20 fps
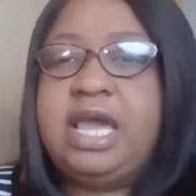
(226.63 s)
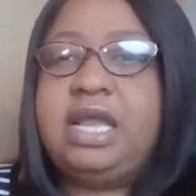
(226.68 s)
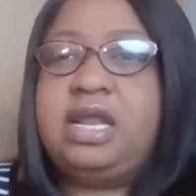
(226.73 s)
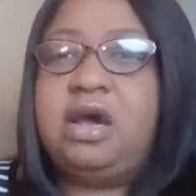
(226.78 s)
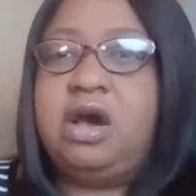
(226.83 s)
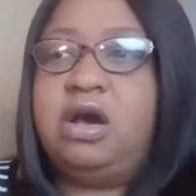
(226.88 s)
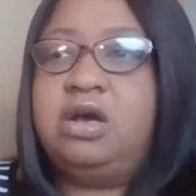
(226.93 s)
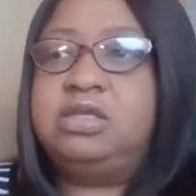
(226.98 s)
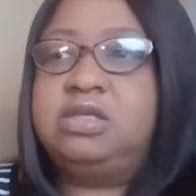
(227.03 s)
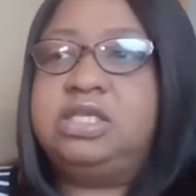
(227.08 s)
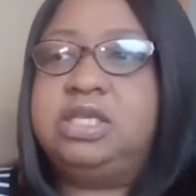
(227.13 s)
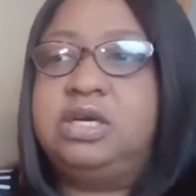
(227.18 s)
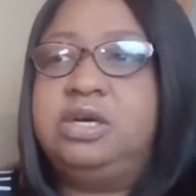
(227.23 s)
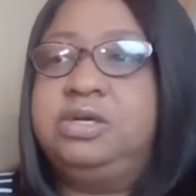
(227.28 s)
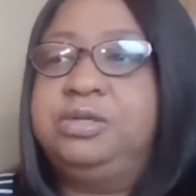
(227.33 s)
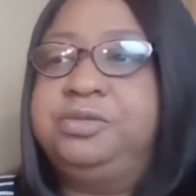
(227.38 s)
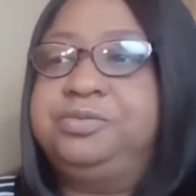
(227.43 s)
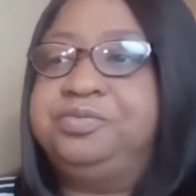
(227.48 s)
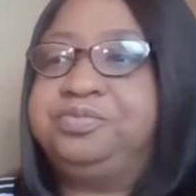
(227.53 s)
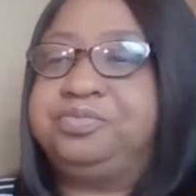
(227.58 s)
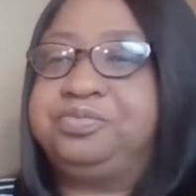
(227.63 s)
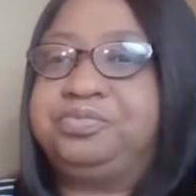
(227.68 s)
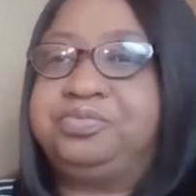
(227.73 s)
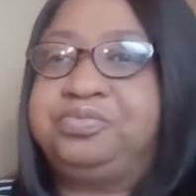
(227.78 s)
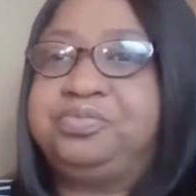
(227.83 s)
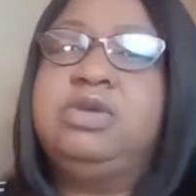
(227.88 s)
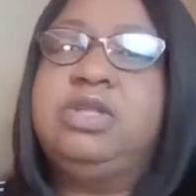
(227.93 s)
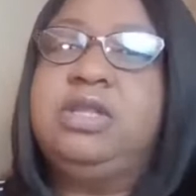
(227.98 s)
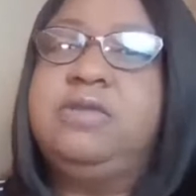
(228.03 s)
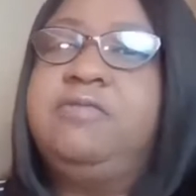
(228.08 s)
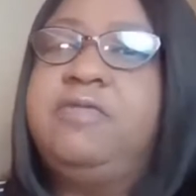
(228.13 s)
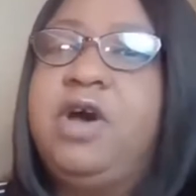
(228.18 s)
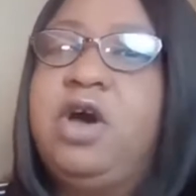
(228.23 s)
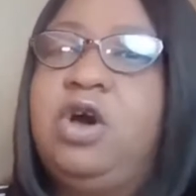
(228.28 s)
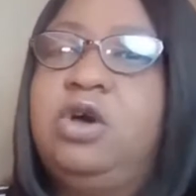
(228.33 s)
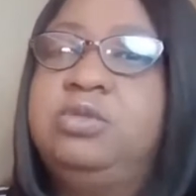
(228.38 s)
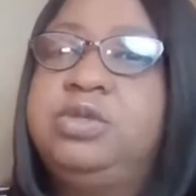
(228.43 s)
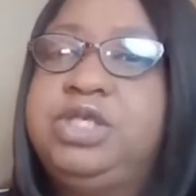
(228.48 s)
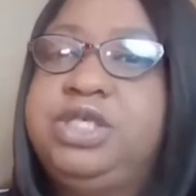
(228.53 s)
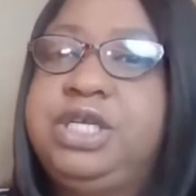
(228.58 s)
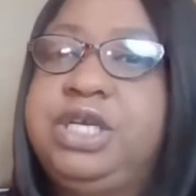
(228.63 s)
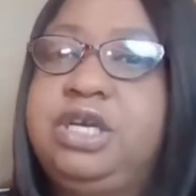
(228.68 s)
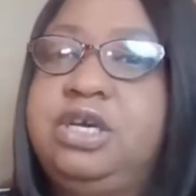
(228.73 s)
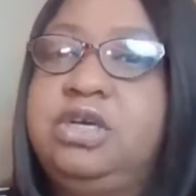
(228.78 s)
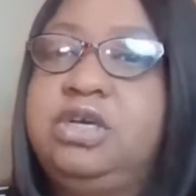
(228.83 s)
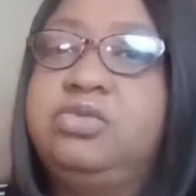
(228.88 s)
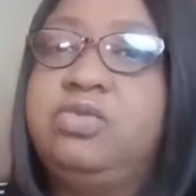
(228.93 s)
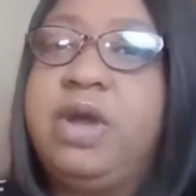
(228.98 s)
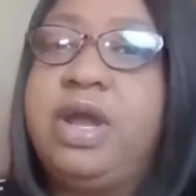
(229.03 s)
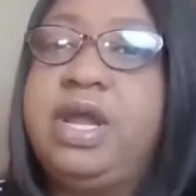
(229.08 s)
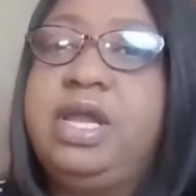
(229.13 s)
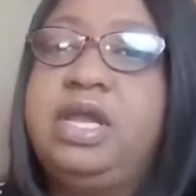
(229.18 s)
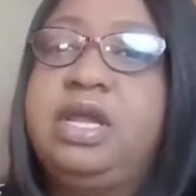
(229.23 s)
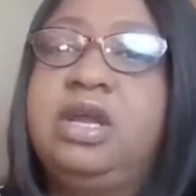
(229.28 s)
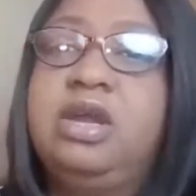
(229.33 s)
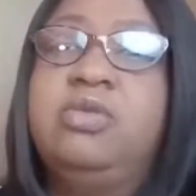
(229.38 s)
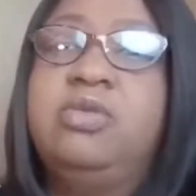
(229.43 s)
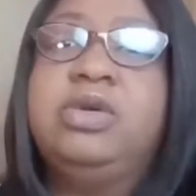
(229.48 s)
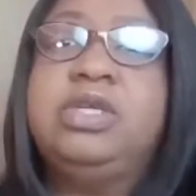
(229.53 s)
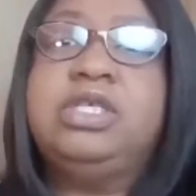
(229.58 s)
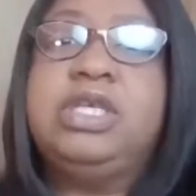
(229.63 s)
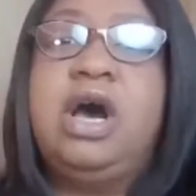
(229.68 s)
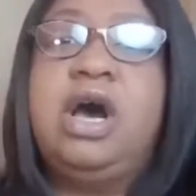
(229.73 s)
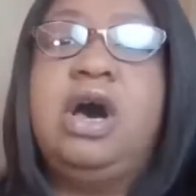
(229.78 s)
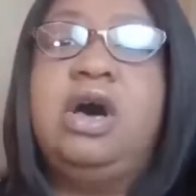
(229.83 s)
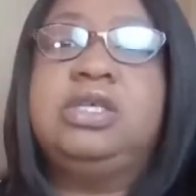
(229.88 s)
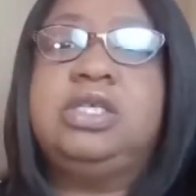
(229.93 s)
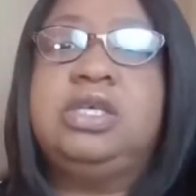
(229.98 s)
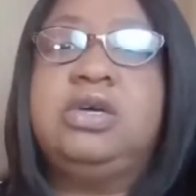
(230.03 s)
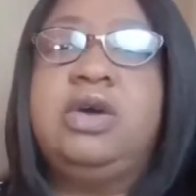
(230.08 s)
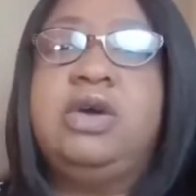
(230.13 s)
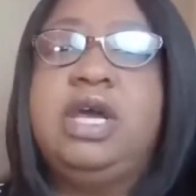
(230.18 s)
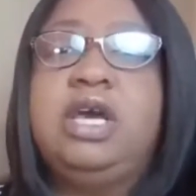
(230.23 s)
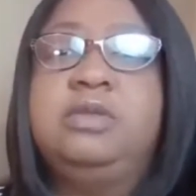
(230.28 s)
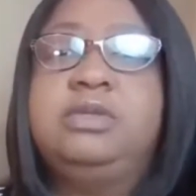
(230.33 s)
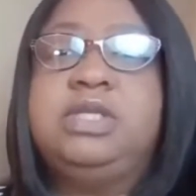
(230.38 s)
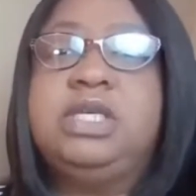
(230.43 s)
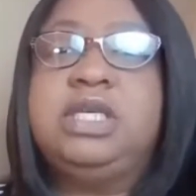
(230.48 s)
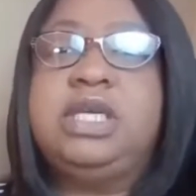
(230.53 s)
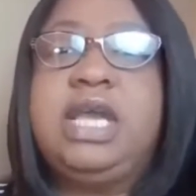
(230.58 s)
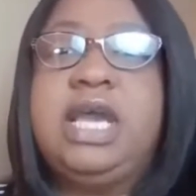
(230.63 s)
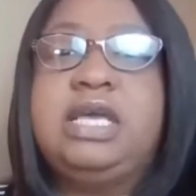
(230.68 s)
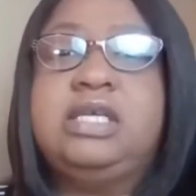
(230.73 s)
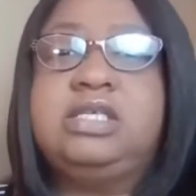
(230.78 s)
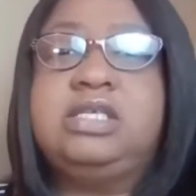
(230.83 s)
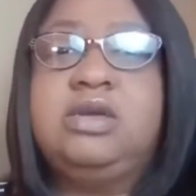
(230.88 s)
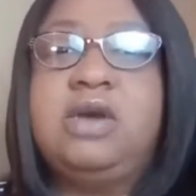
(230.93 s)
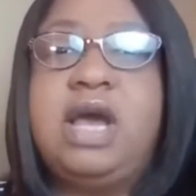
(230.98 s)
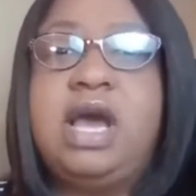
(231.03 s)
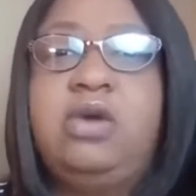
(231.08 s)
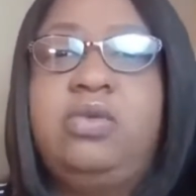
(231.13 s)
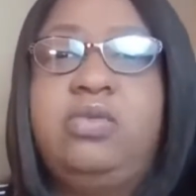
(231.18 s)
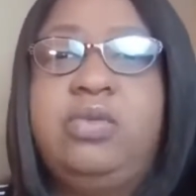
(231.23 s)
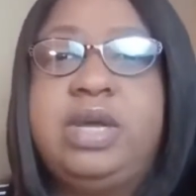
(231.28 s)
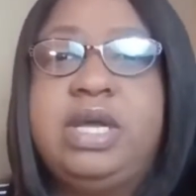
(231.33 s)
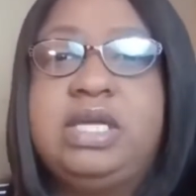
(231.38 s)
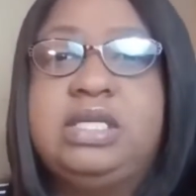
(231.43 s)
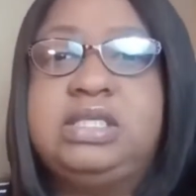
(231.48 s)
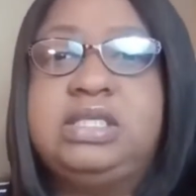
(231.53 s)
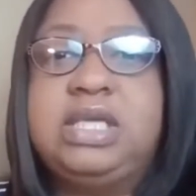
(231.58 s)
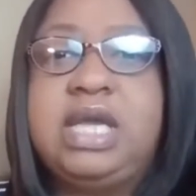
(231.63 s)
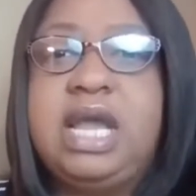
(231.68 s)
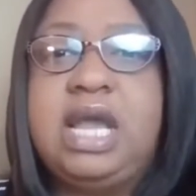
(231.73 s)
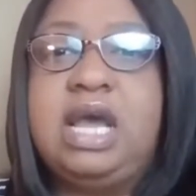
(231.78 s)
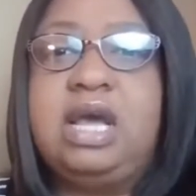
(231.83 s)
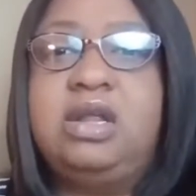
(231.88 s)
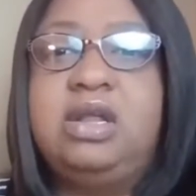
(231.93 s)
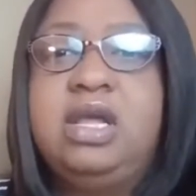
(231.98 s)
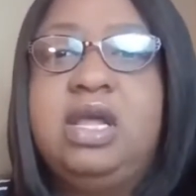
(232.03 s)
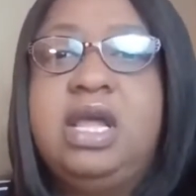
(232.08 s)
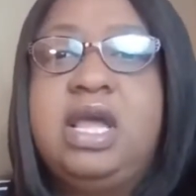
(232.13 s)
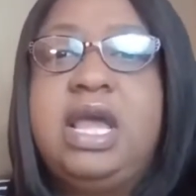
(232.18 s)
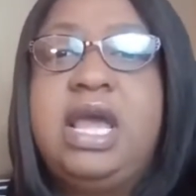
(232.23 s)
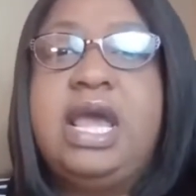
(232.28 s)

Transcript: And also comes with the foam shield right here, which also helps to cancel out wind sound.